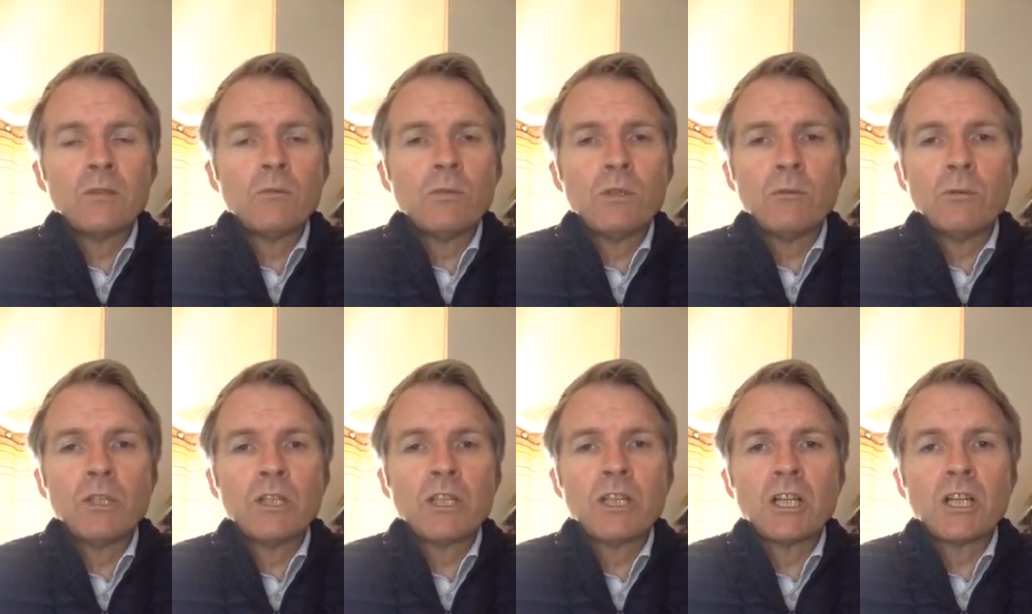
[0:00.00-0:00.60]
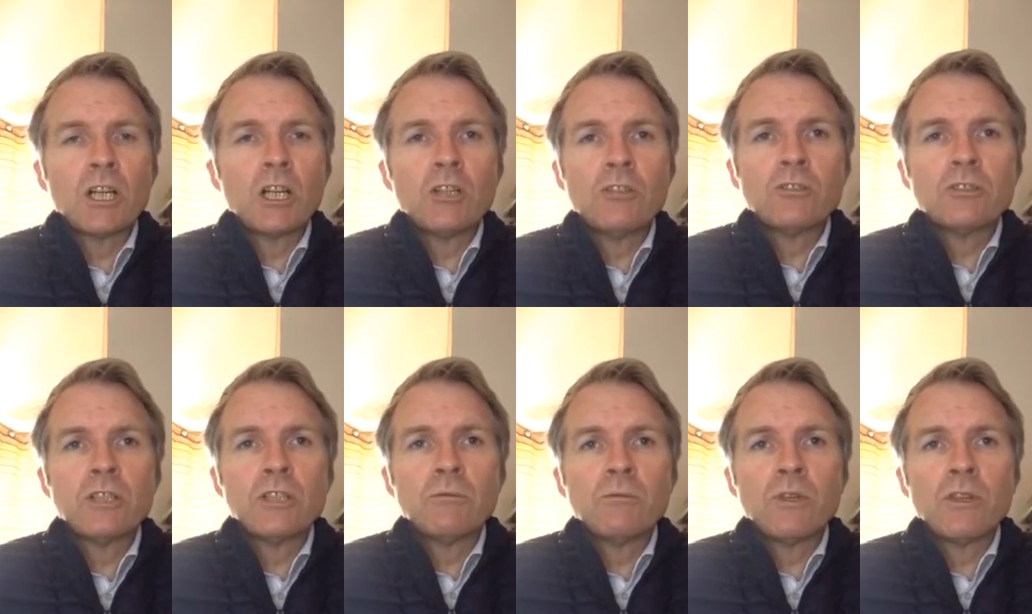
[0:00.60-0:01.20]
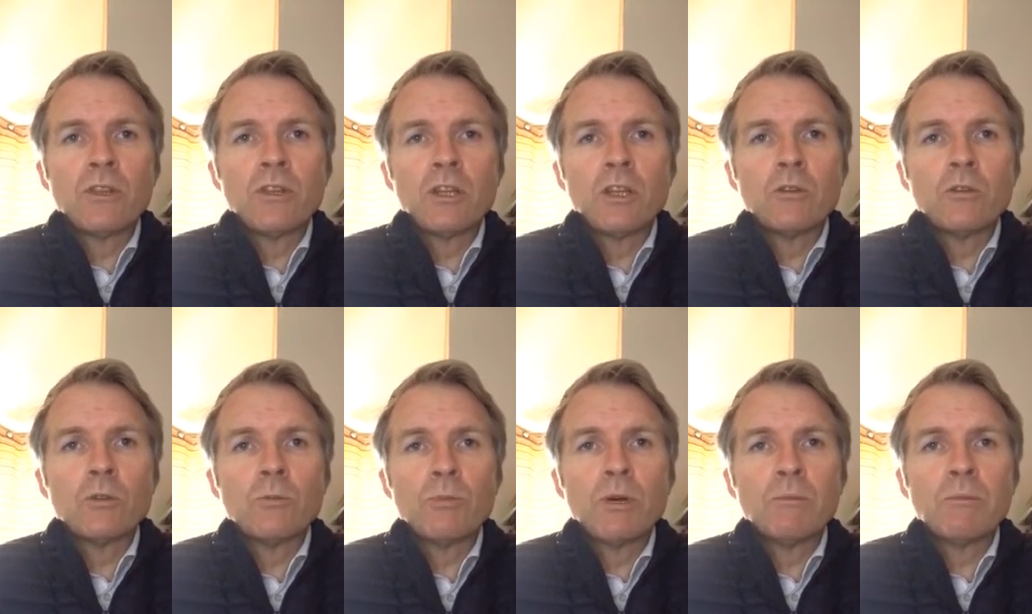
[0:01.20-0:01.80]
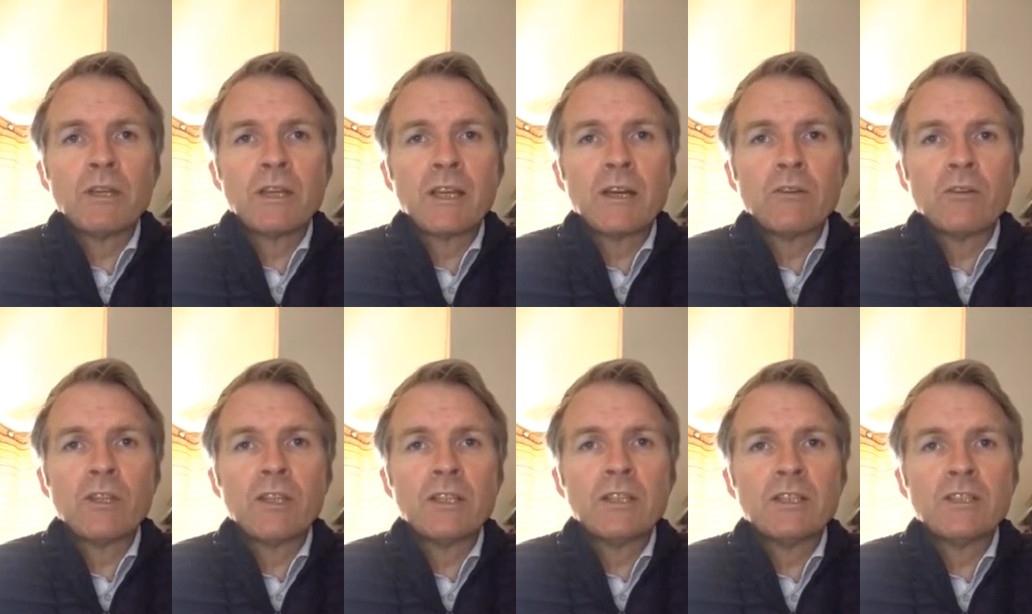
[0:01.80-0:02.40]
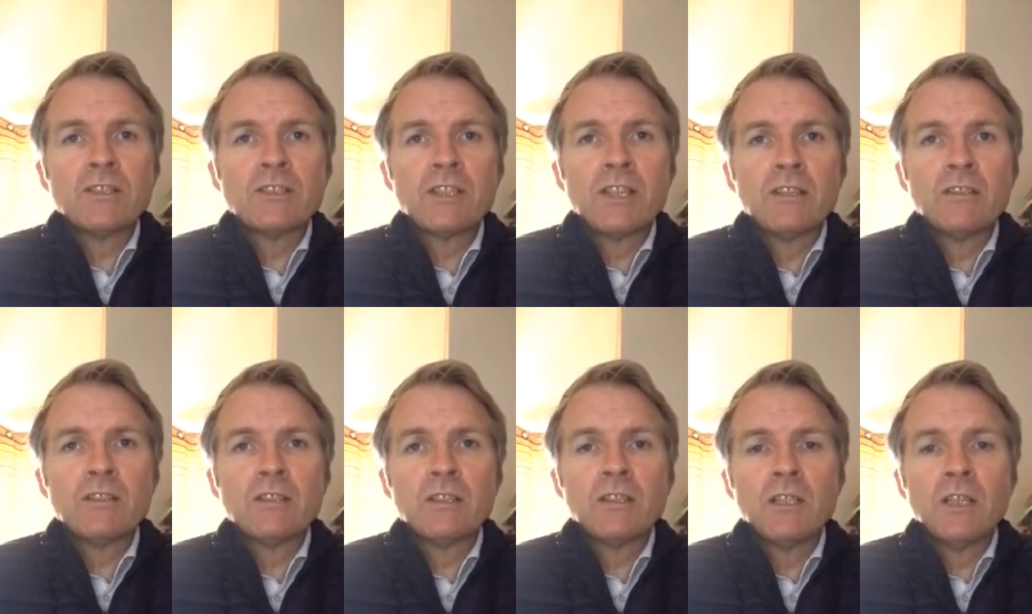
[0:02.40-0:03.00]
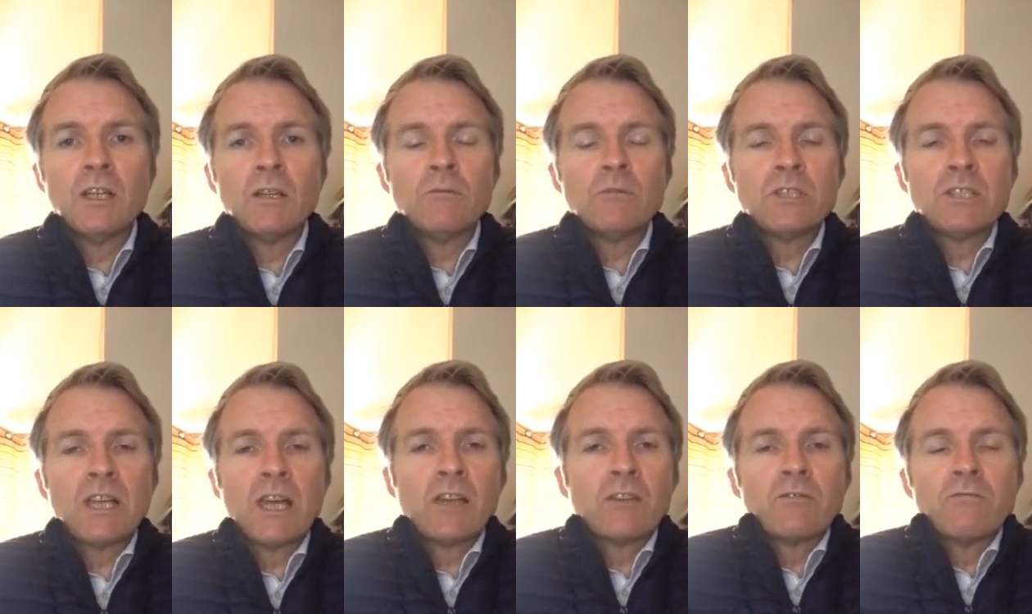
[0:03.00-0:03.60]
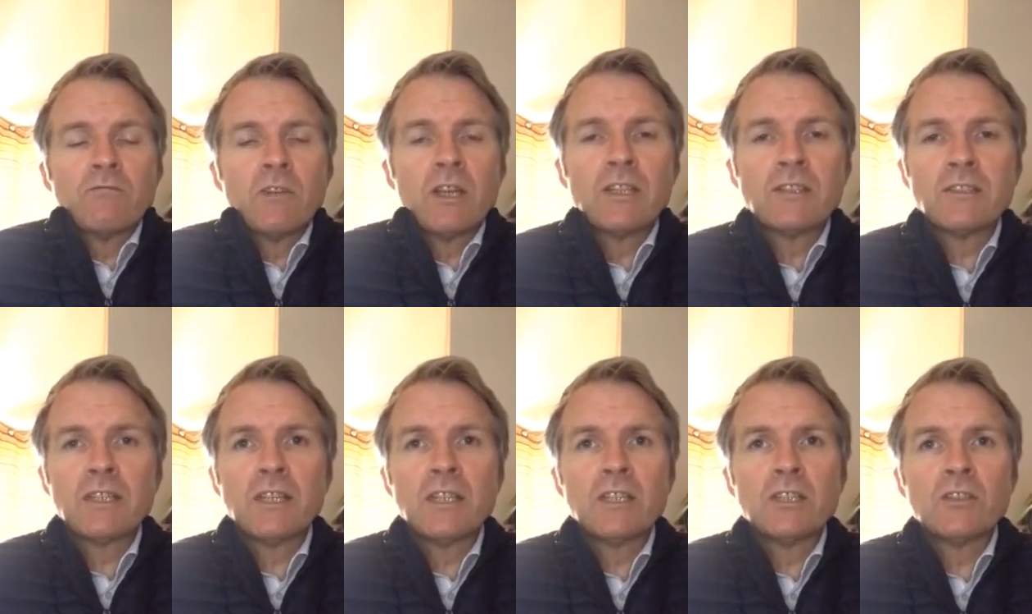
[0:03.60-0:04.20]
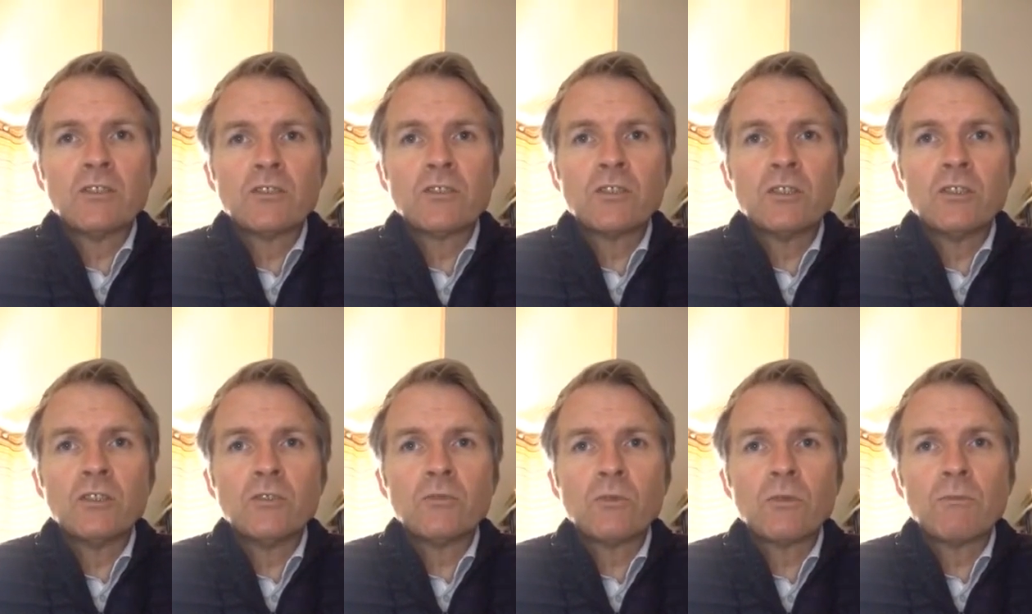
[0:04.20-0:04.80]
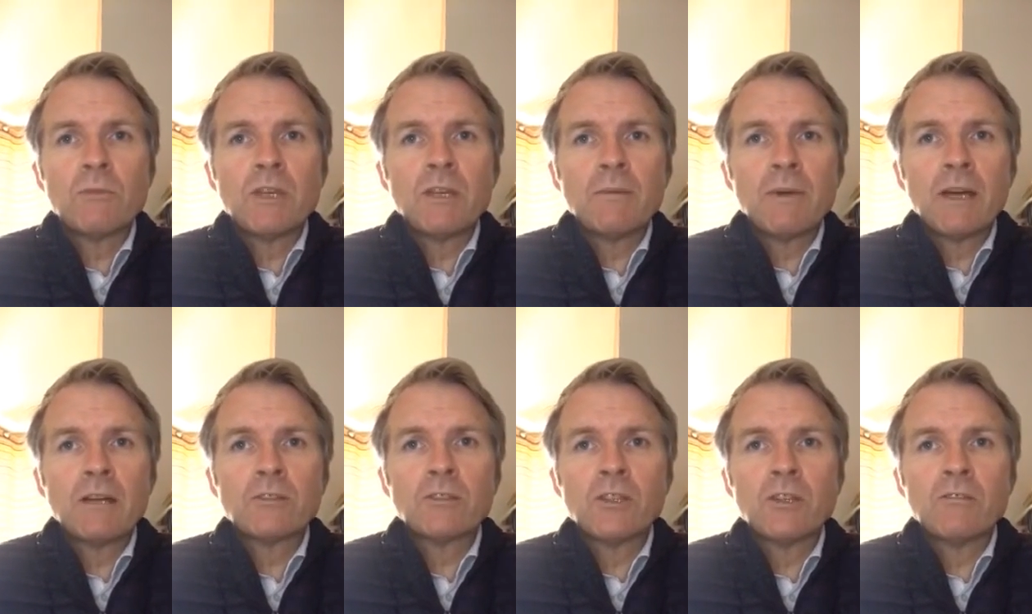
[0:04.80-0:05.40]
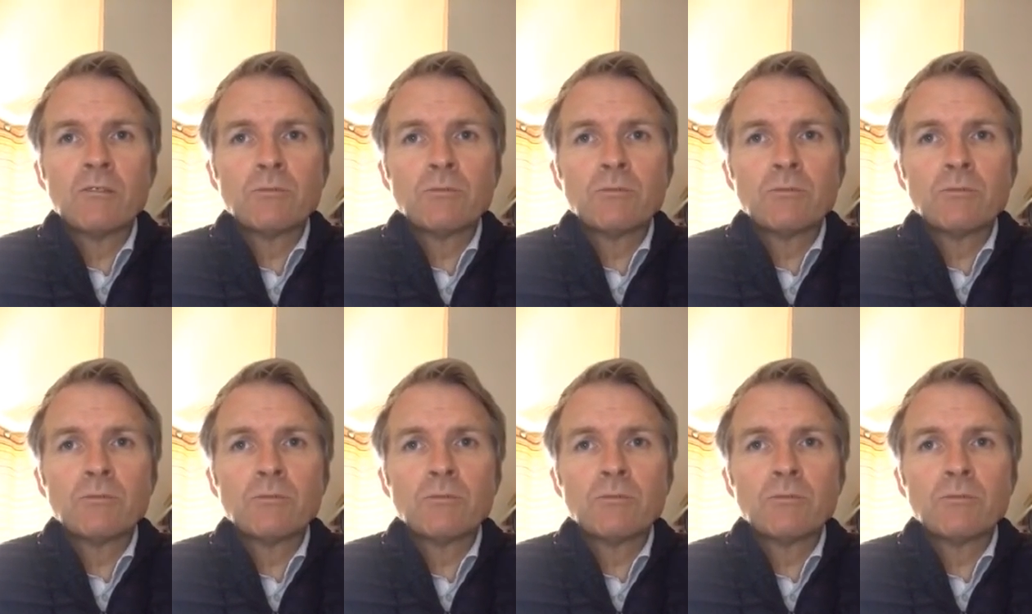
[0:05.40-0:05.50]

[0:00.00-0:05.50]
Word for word: We're working closely with the local Public Health England Centre, which hasn't raised any concerns with me about our